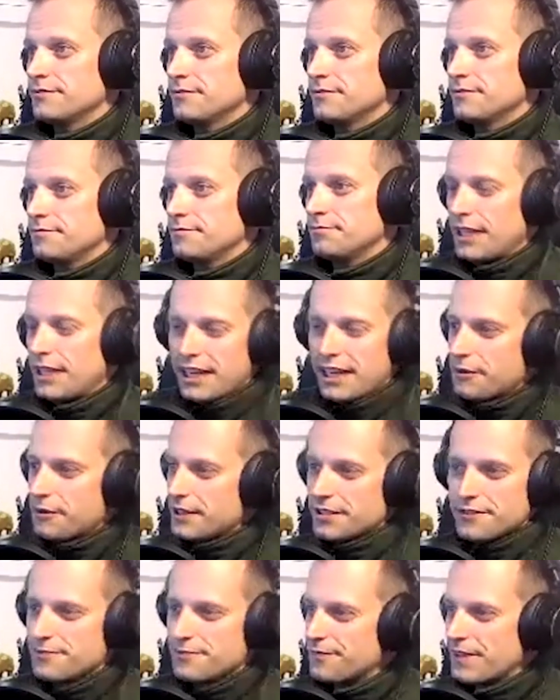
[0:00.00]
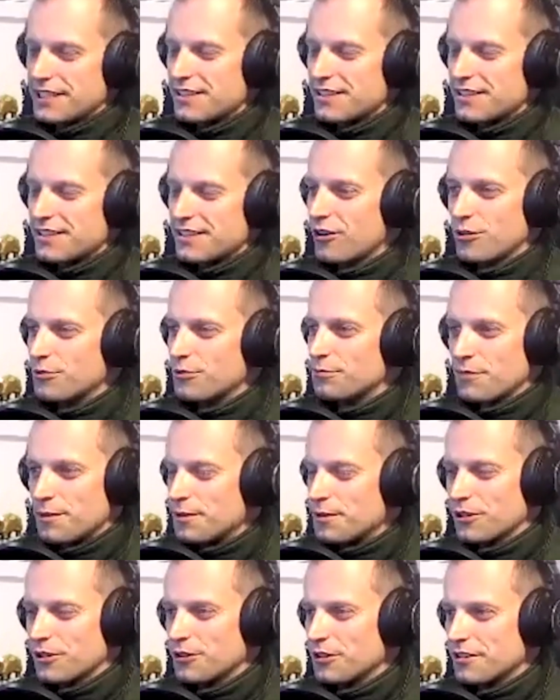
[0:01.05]
But anyways, that's maybe a
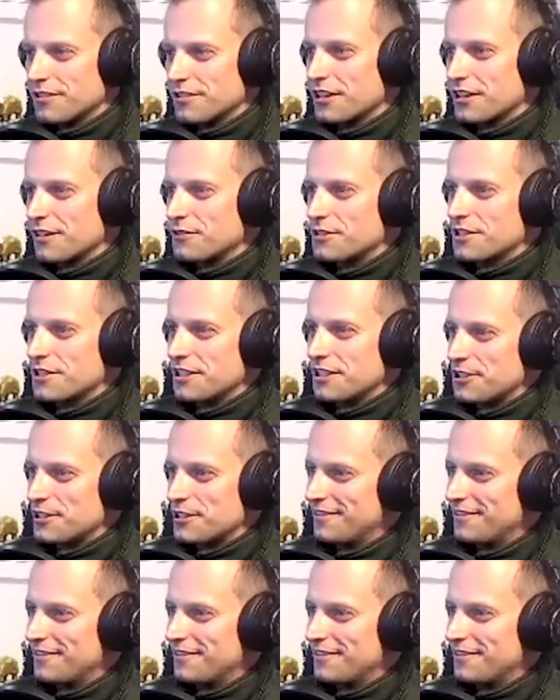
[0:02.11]
whole different conversation.